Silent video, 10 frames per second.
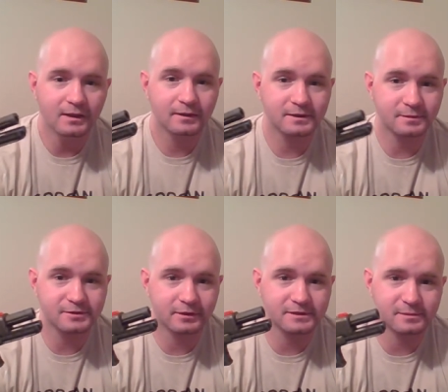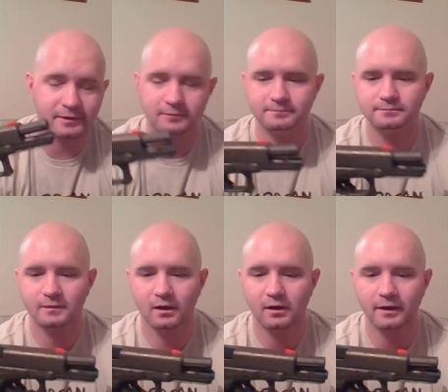There's my trigger spiel.
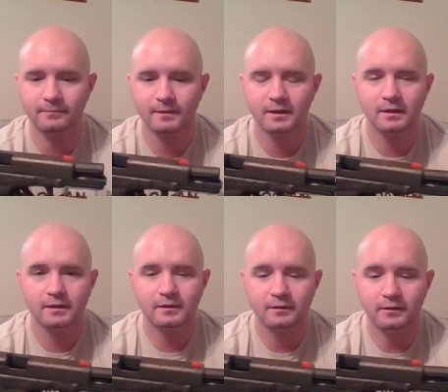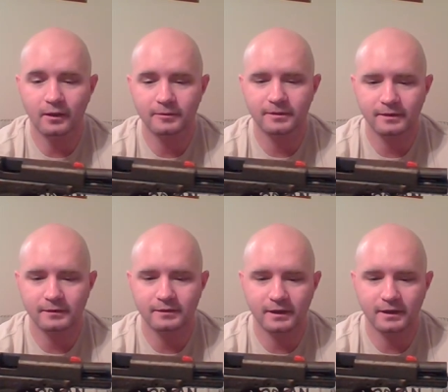All right, another thing that you